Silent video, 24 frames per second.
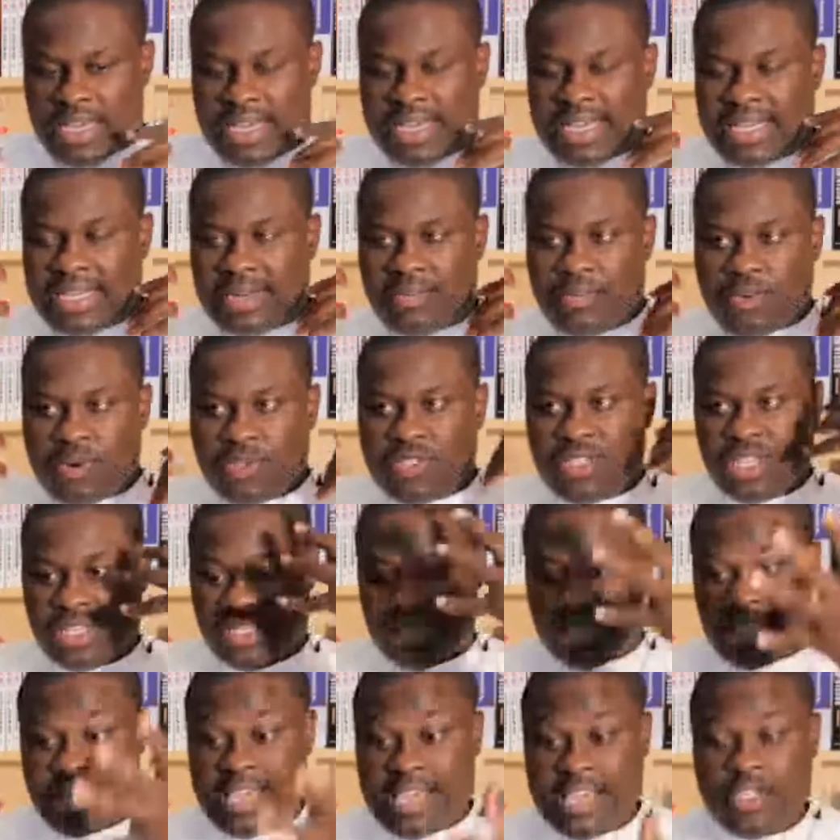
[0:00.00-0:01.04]
can
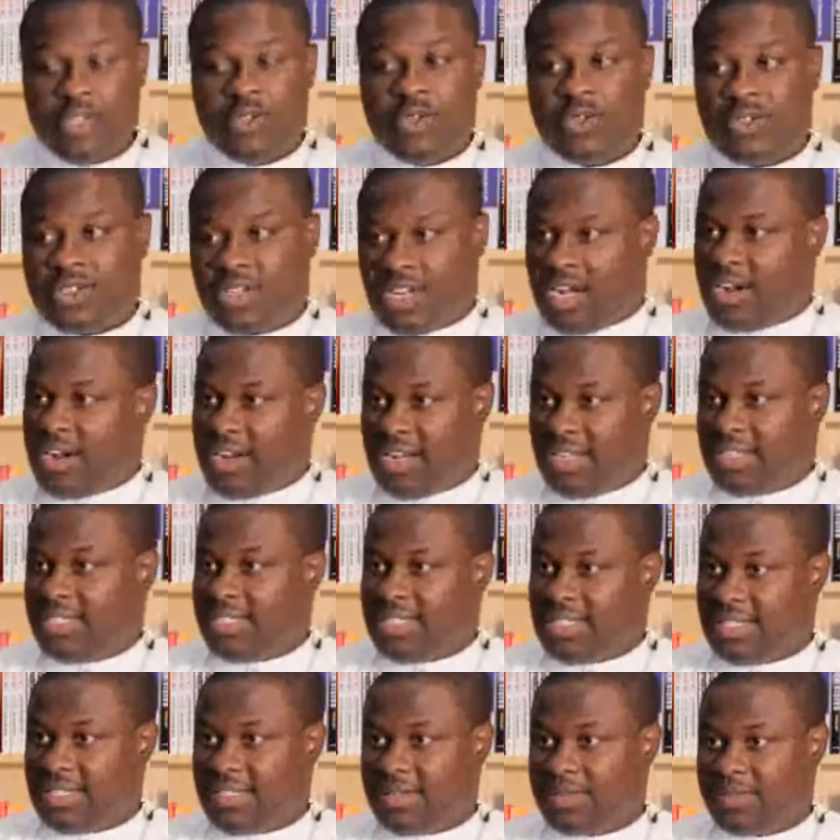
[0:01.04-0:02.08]
project into the
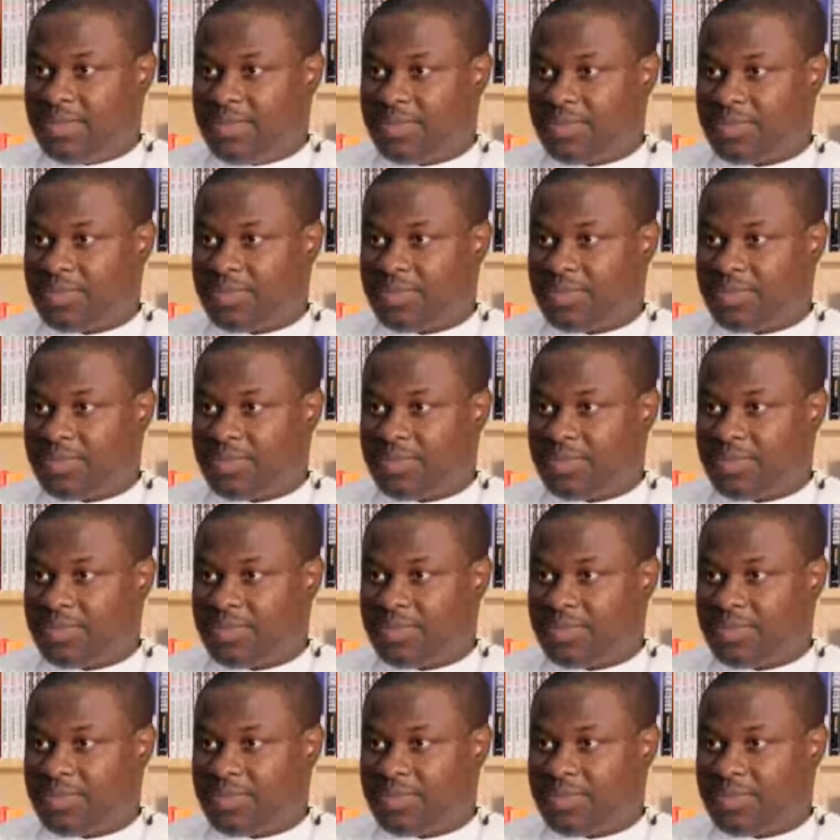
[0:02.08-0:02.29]
characters.